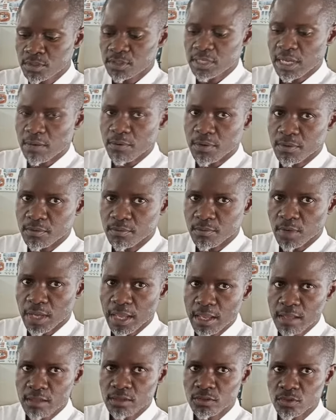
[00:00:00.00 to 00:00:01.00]
towel.
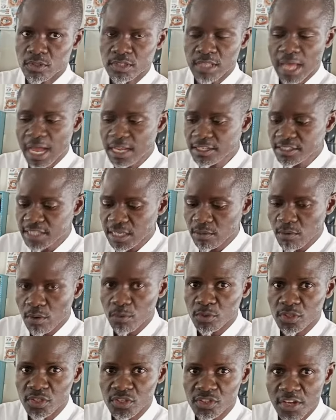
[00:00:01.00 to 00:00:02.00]
Okay? So it's a hand
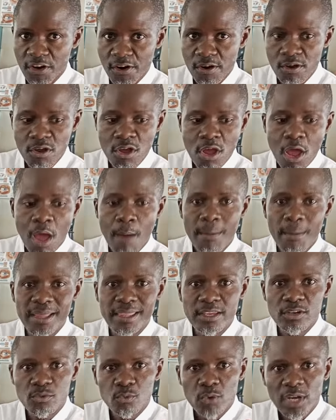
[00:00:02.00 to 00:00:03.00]
towel, which is sterile.
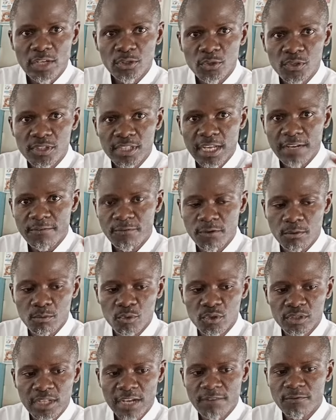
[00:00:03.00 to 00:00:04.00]
But then where do you start from?
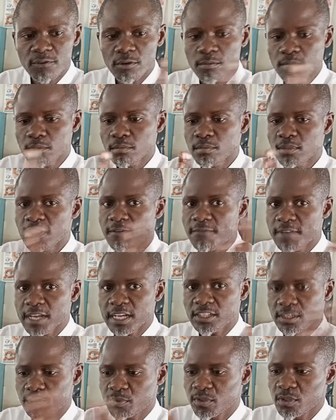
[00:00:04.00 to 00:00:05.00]
You start from the
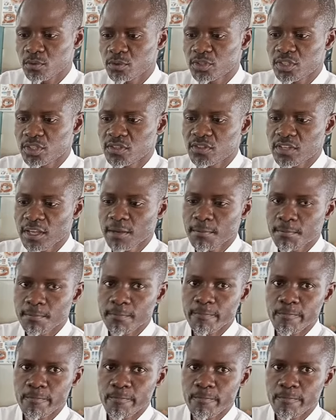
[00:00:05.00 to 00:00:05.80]
fingertips, which is here.